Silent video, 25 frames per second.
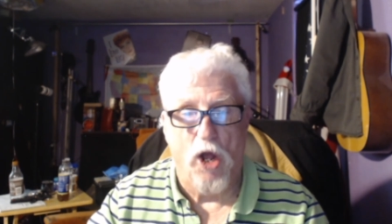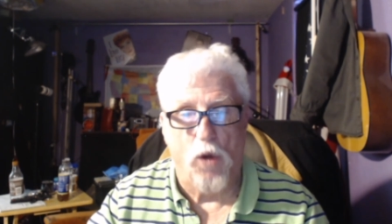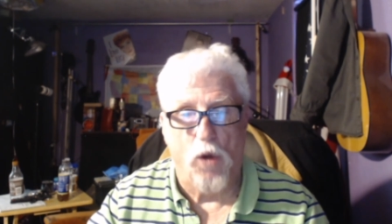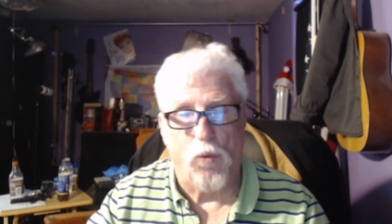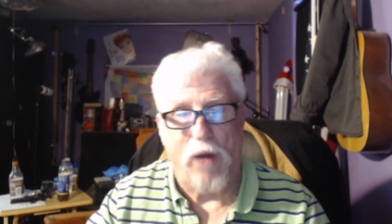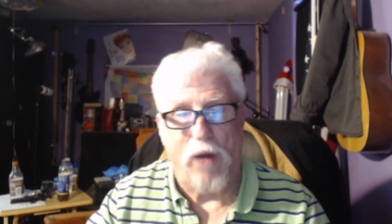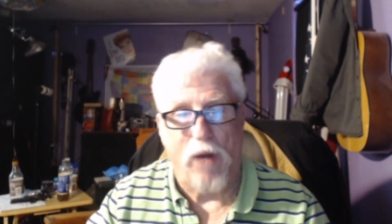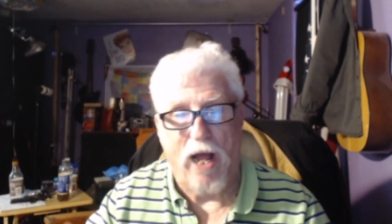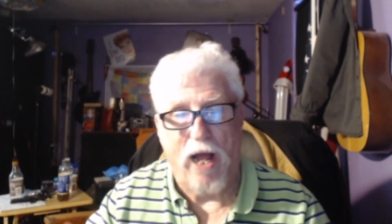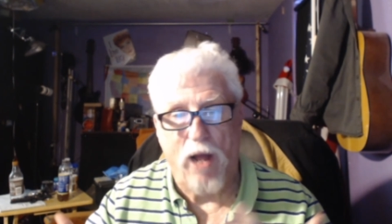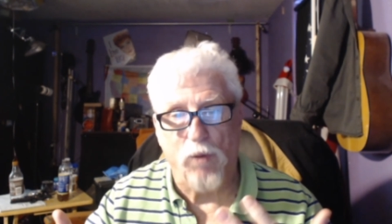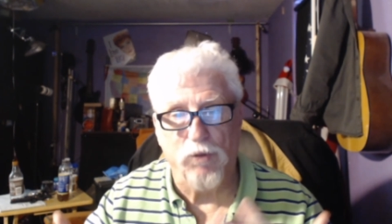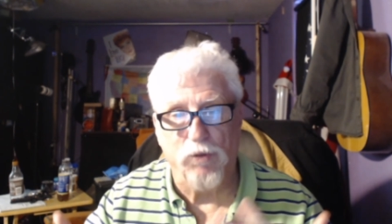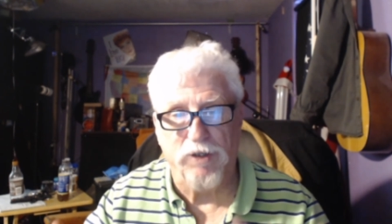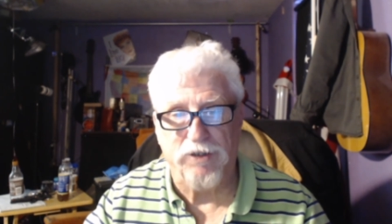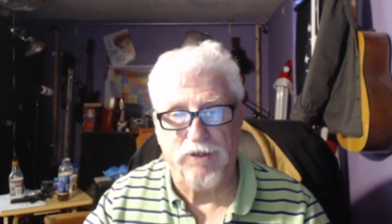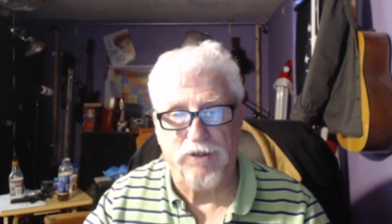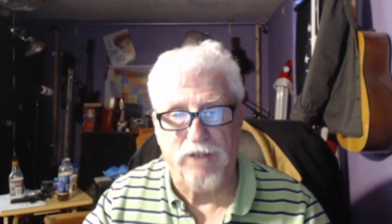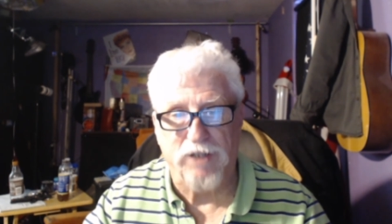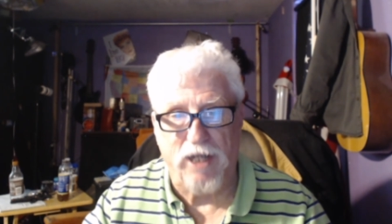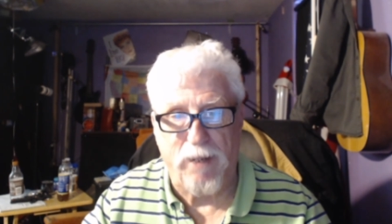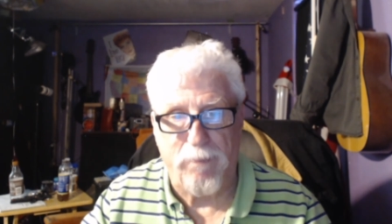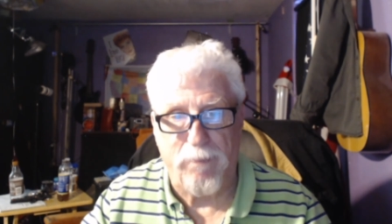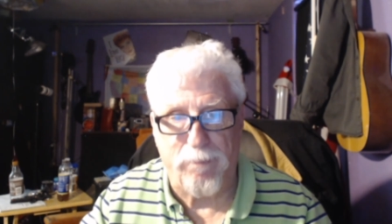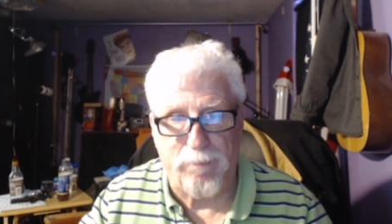Why would
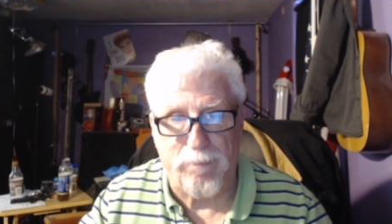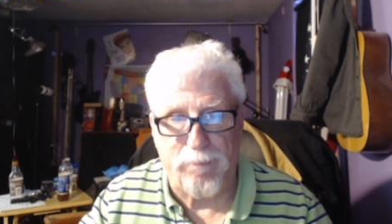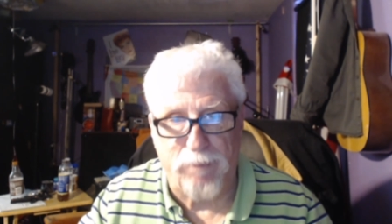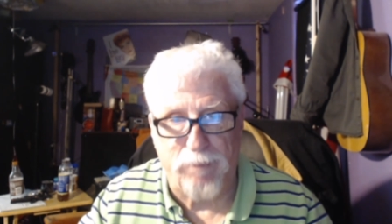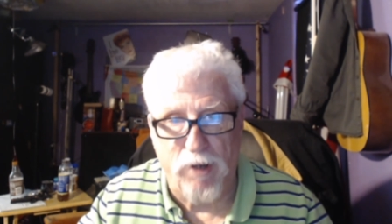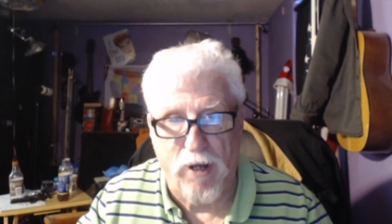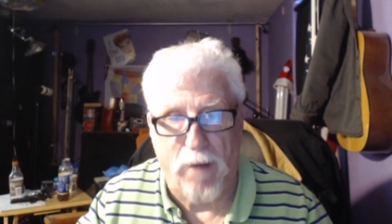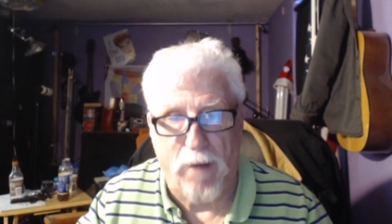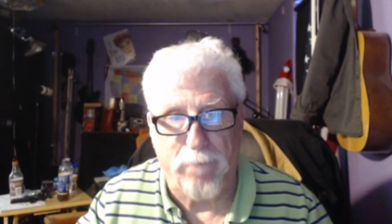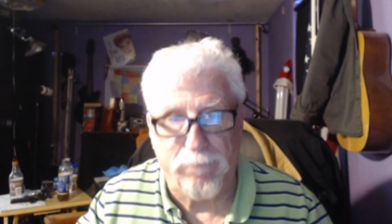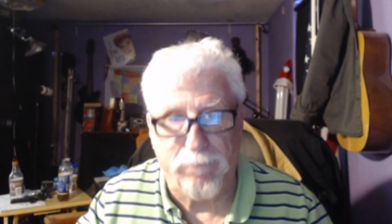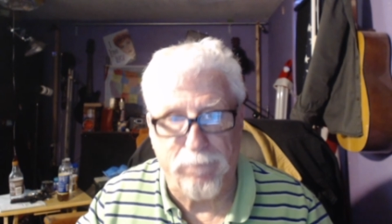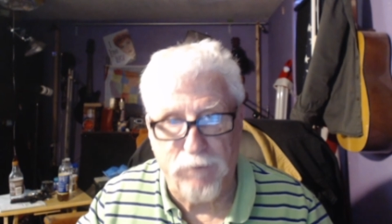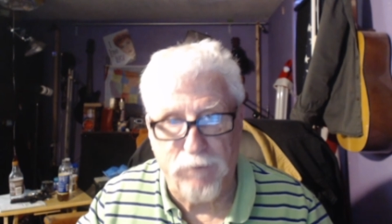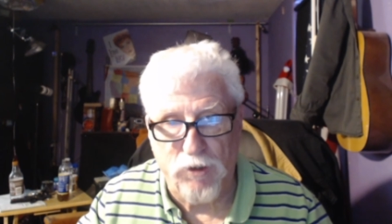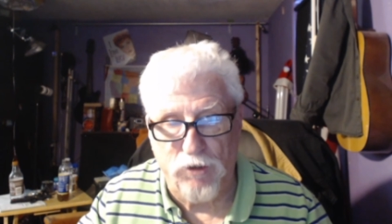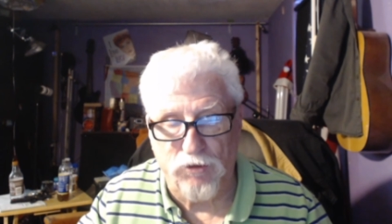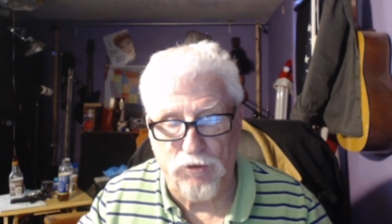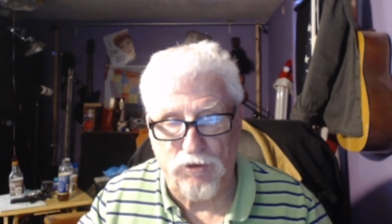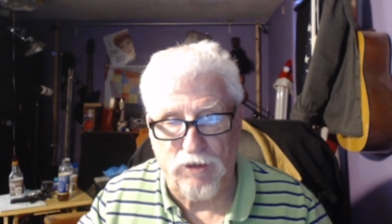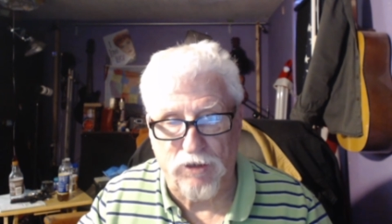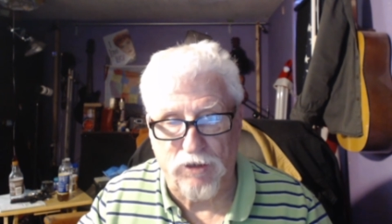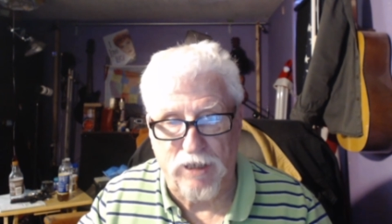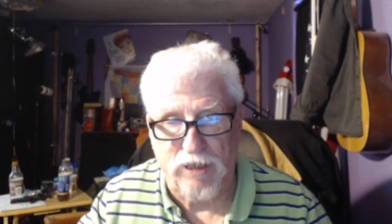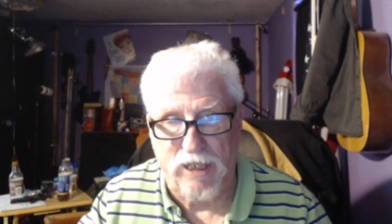they put
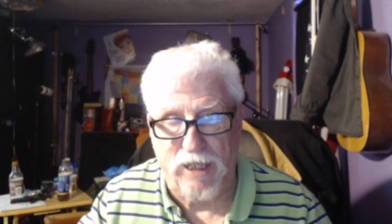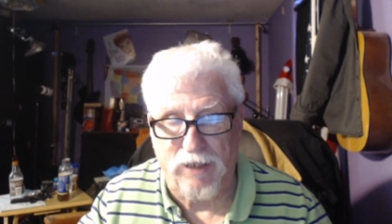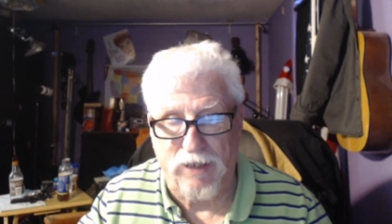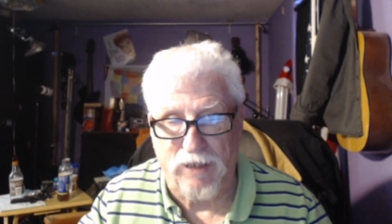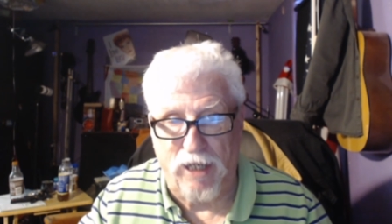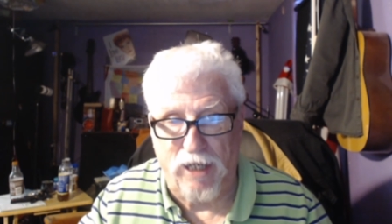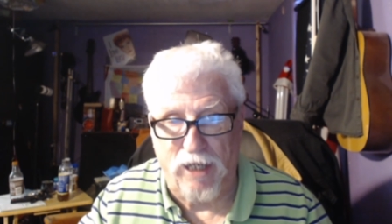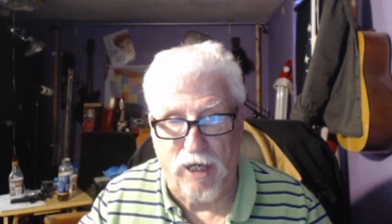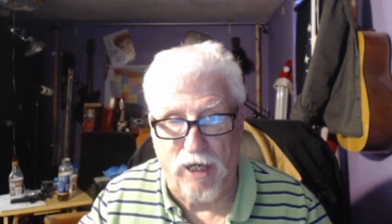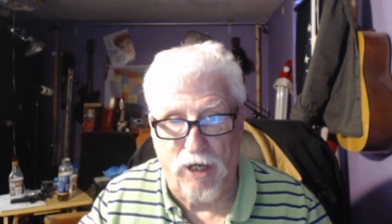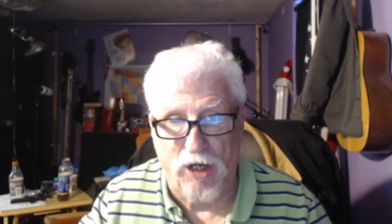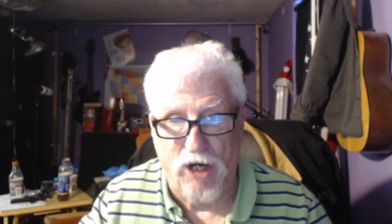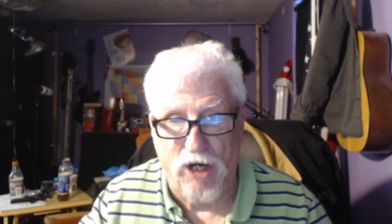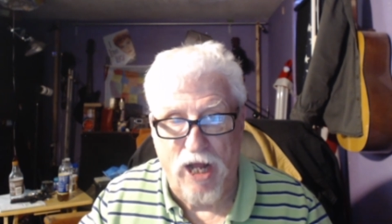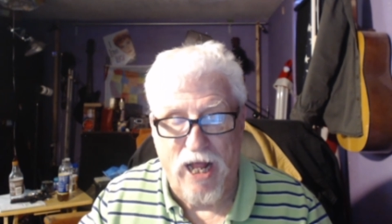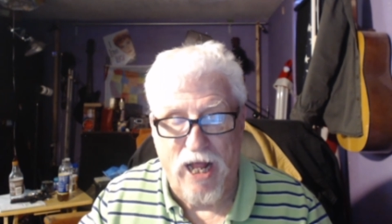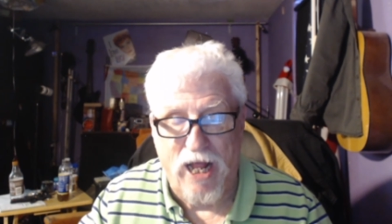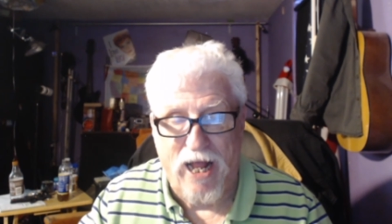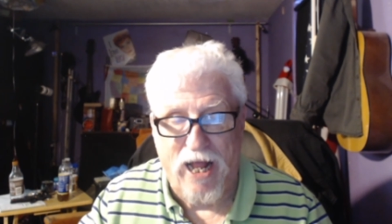music in there